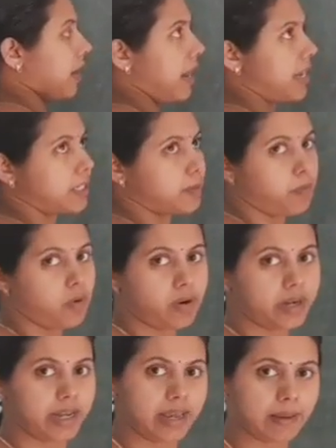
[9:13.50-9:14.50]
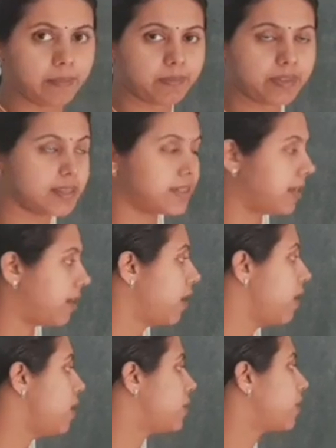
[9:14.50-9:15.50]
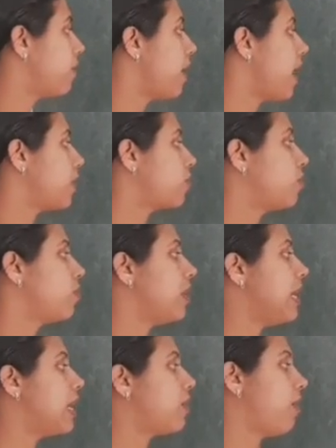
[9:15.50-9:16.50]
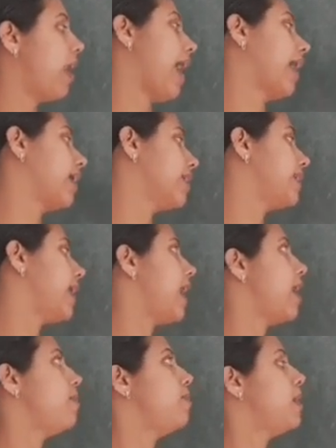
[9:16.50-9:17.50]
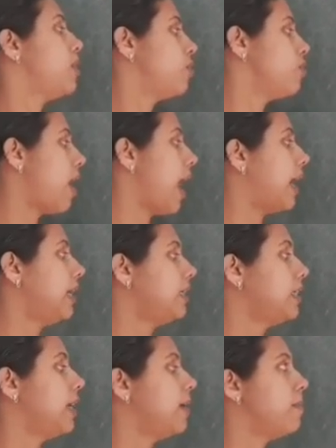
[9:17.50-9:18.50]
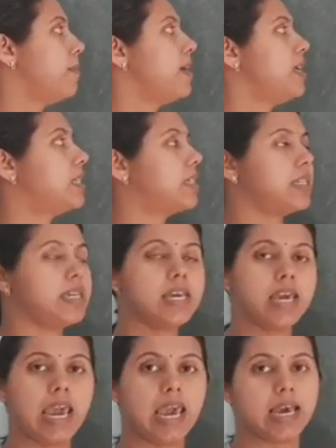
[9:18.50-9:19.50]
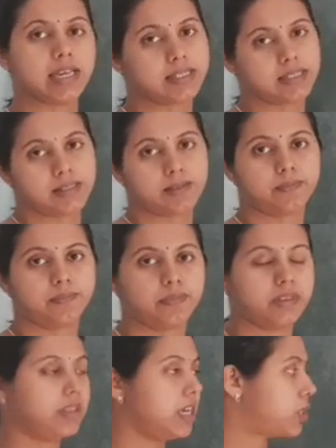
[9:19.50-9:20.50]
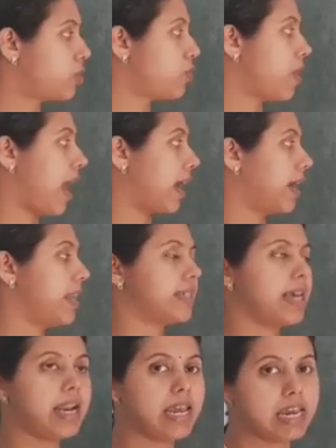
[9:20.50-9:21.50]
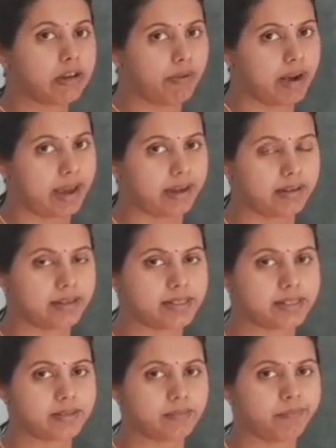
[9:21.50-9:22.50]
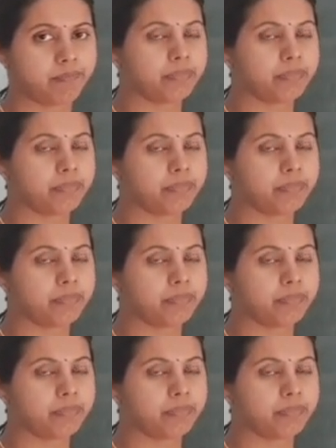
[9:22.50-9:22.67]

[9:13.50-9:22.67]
corresponding, is it? So make two equal angles, ABQ and BCS. These two angles are equal angles.